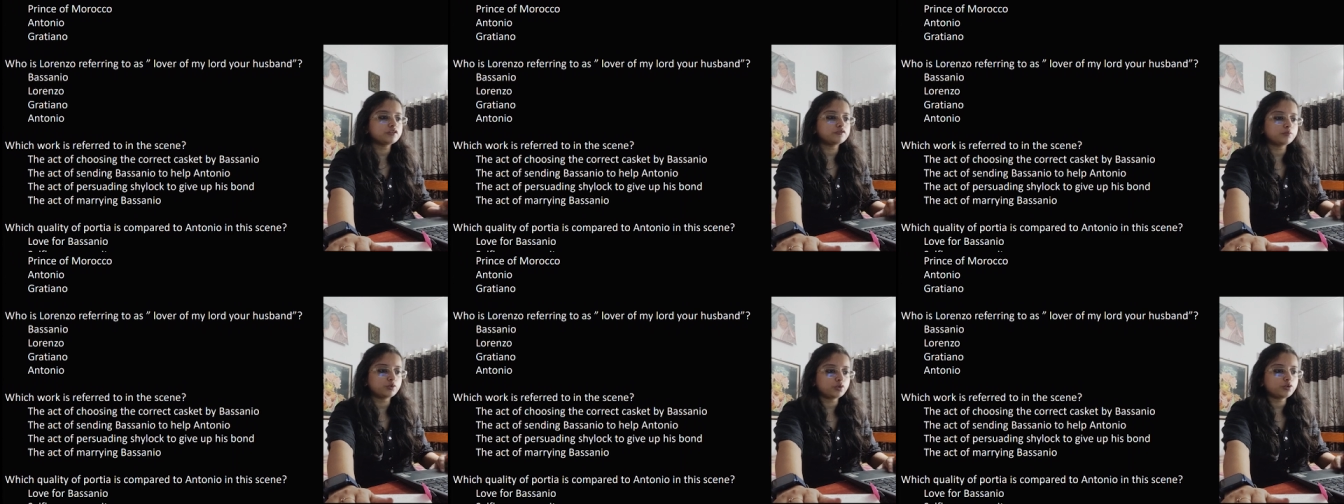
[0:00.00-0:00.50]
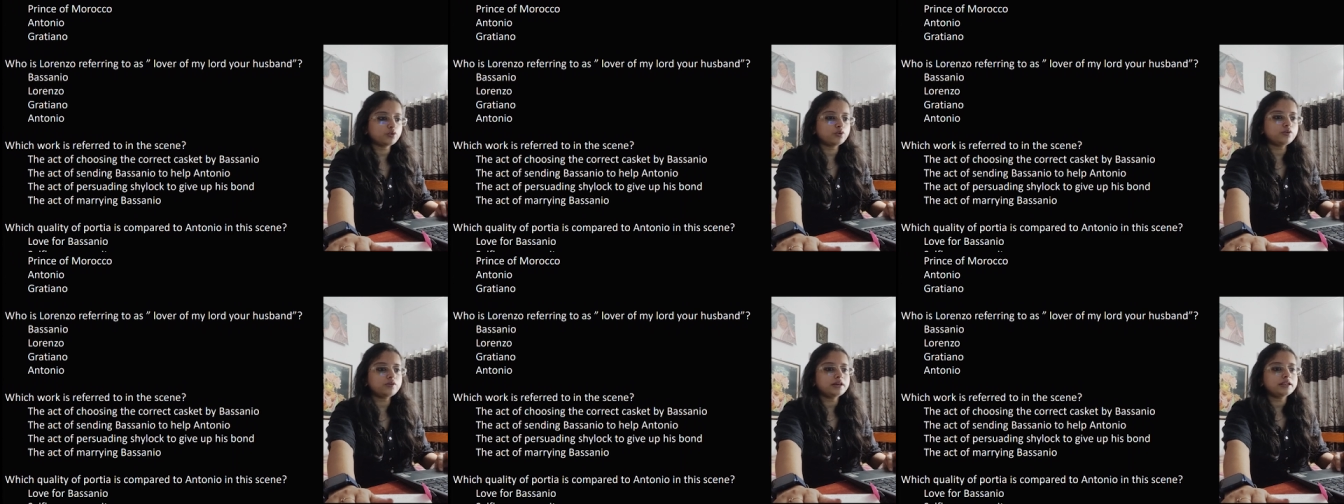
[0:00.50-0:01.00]
of
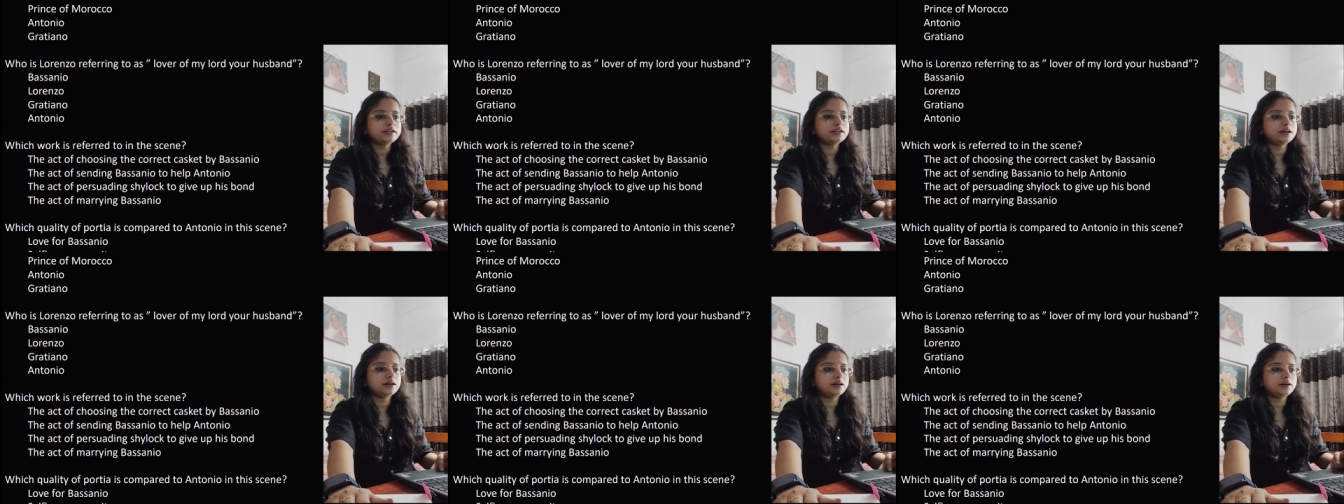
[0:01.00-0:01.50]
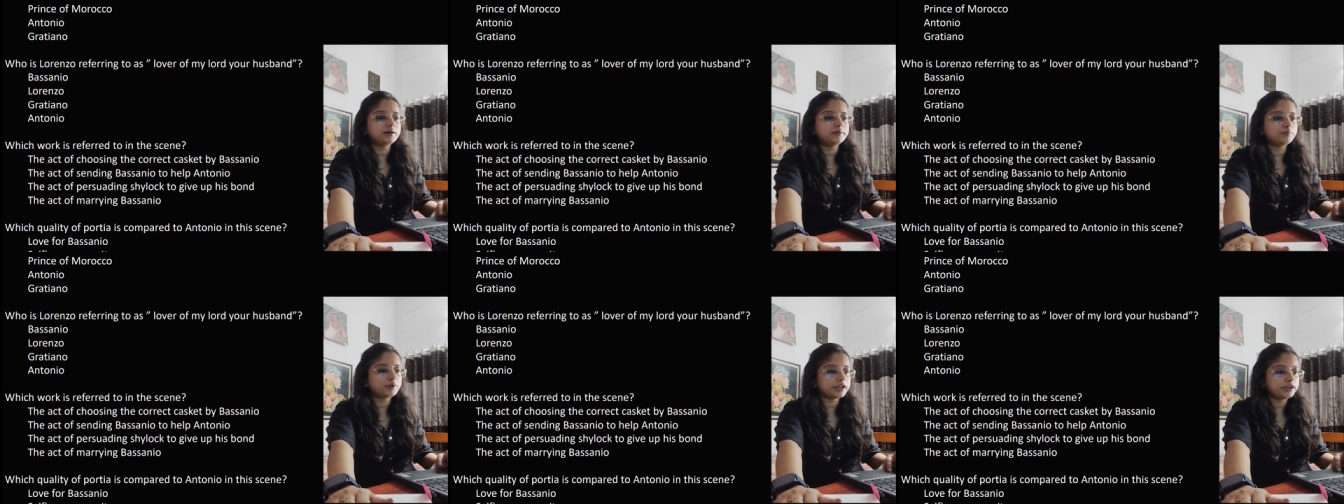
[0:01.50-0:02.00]
Morocco, uh,
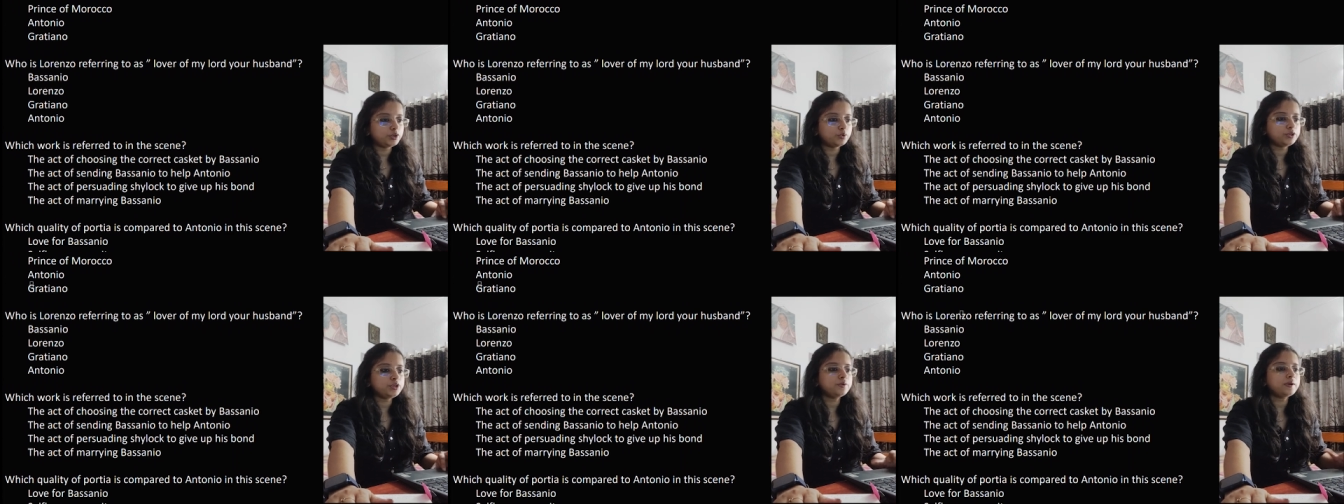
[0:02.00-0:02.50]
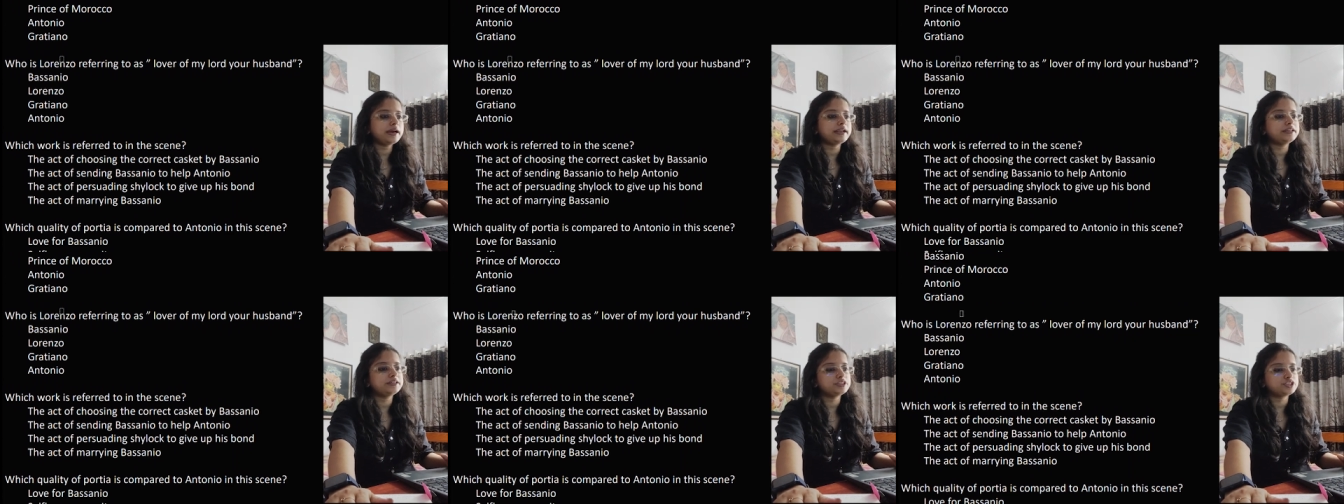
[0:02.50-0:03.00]
Antonio,
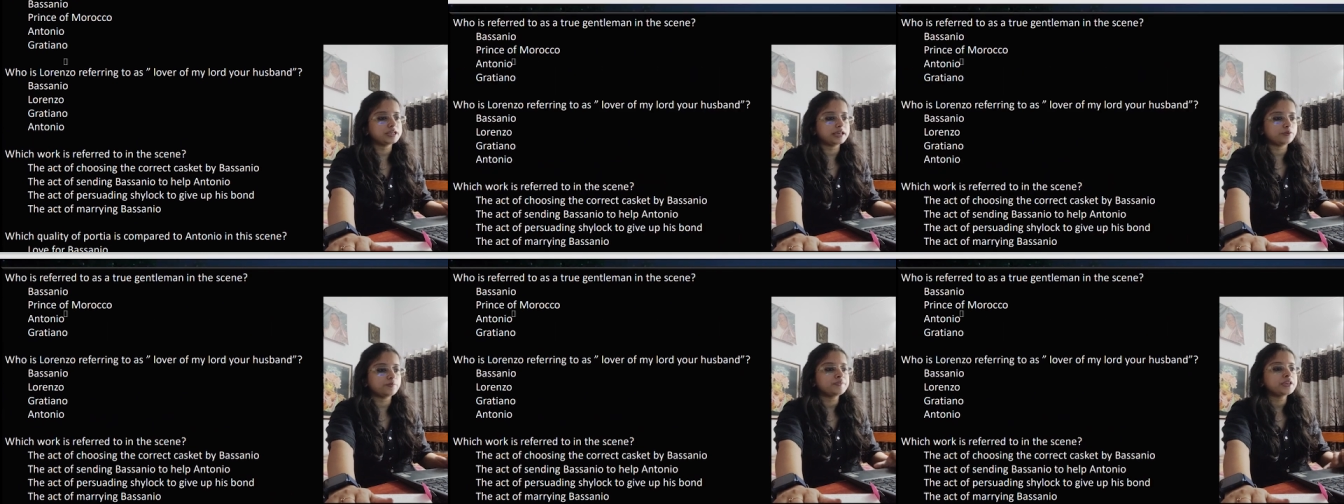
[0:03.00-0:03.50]
and Gratiano.